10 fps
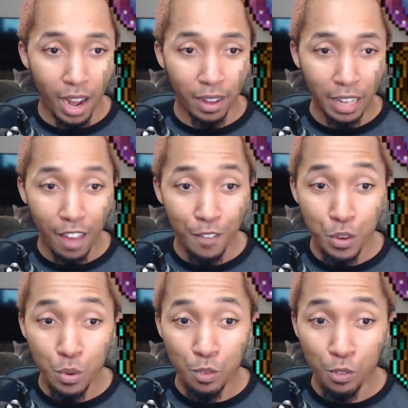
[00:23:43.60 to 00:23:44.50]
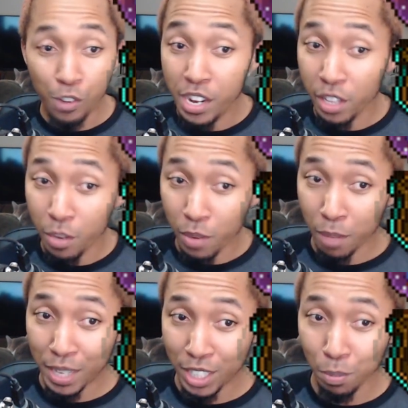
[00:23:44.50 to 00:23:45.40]
If you really want to
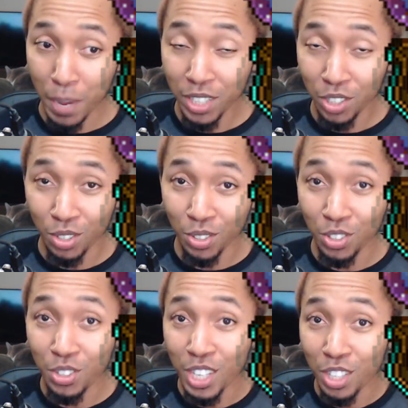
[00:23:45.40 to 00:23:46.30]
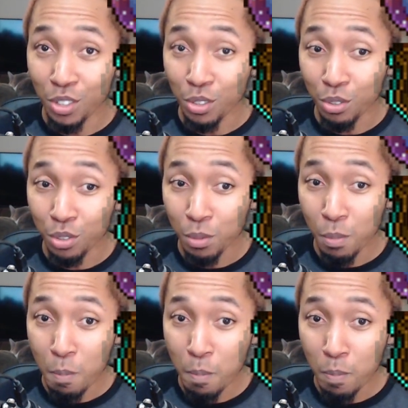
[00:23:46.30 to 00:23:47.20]
be special, you can use
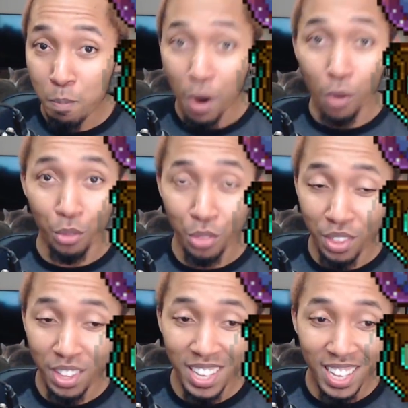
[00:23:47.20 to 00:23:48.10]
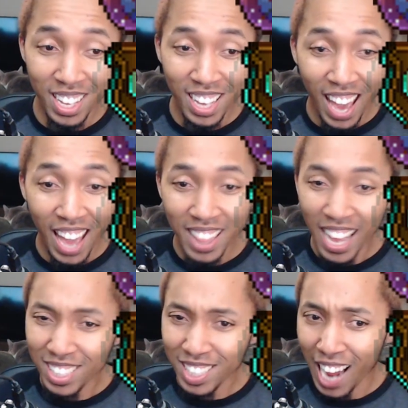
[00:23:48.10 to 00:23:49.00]
both. And
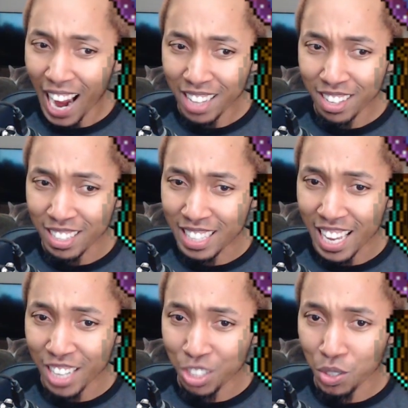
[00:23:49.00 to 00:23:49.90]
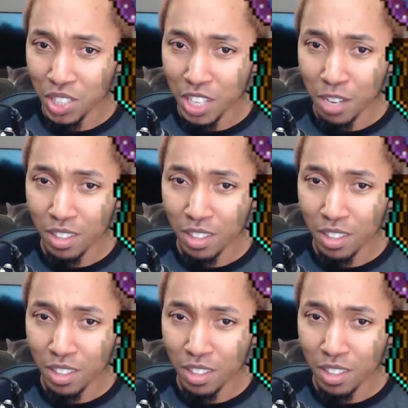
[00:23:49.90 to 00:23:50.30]
that's kind of interesting.